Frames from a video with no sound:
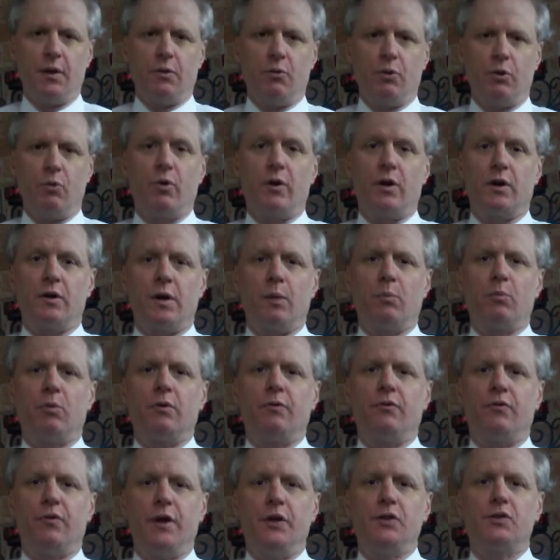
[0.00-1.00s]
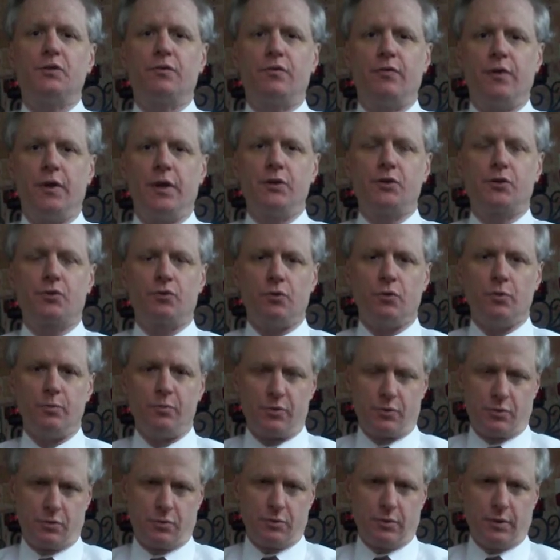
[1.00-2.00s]
We run a number of face-to-face
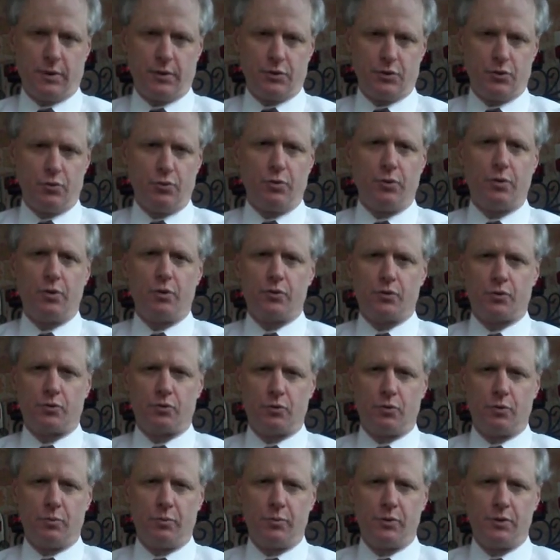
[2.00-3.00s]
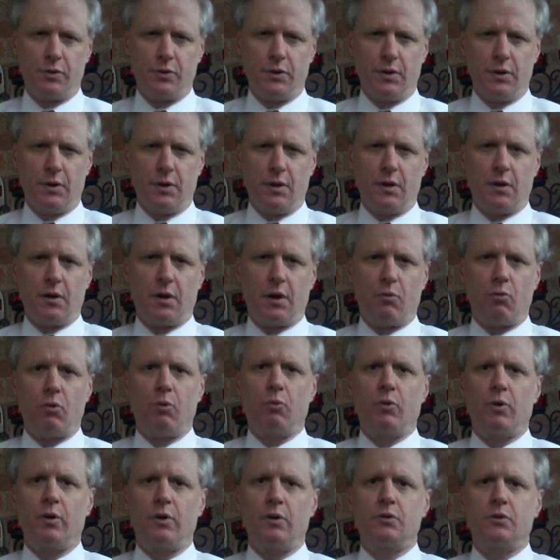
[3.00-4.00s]
groups, and two of those groups are
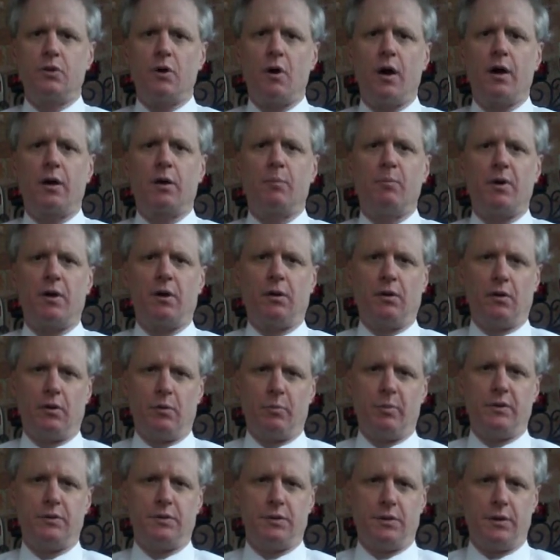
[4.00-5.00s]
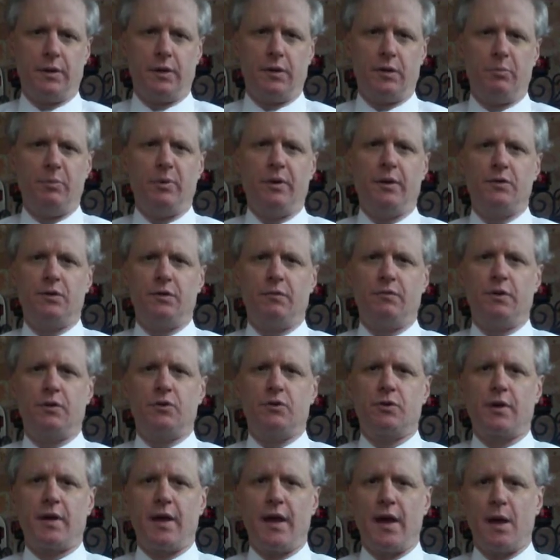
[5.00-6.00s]
what we're going to talk about a little bit today, the BNC
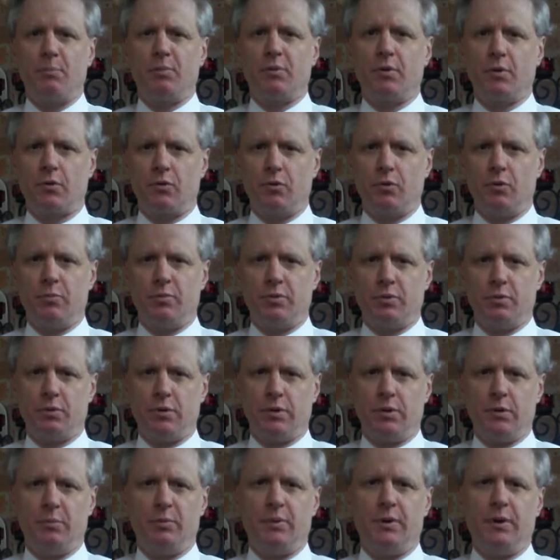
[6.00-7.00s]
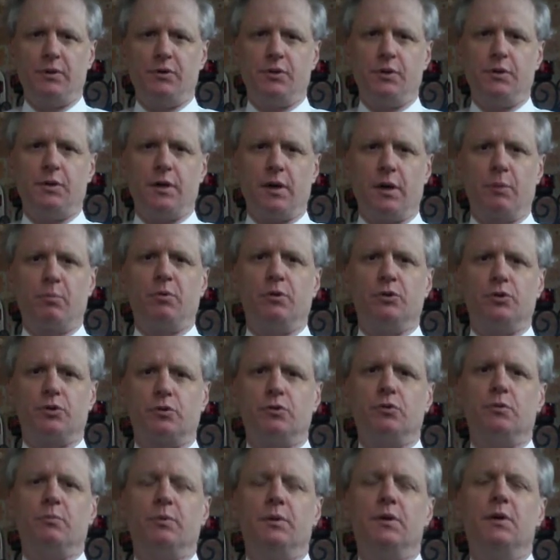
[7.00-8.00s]
Venture Capital Group and the BNC Tech Pitch
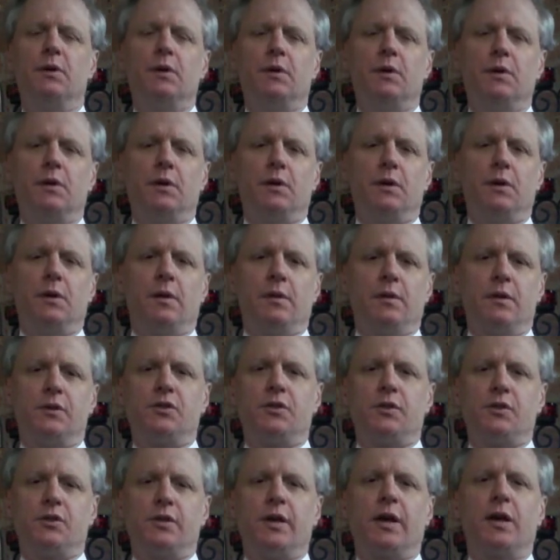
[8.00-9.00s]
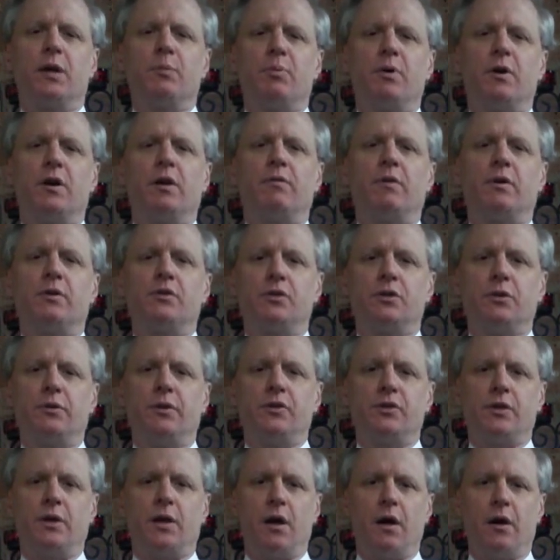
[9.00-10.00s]
Group. This is the second part of our
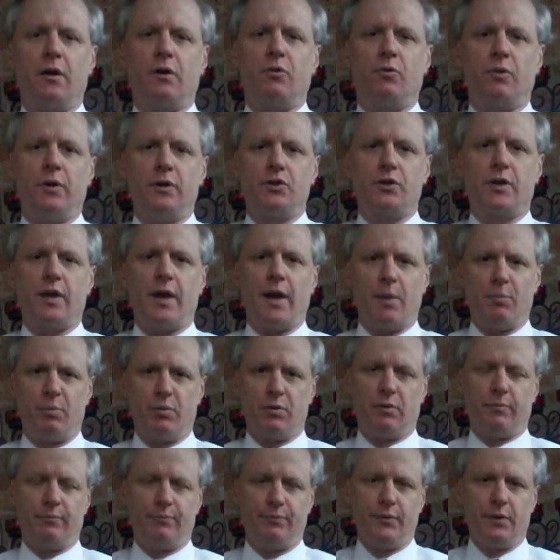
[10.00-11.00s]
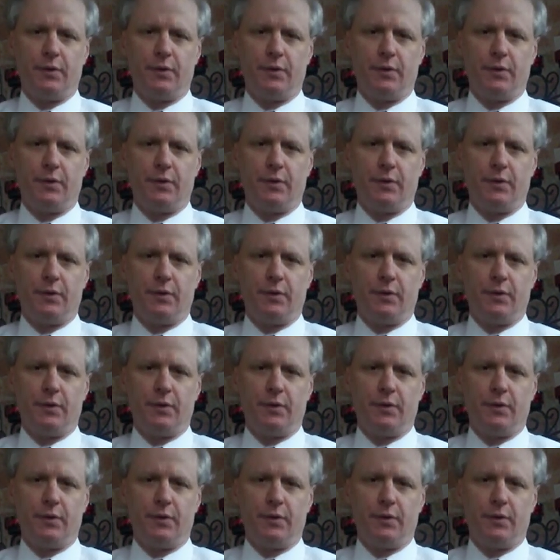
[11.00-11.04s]
series on how to raise capital.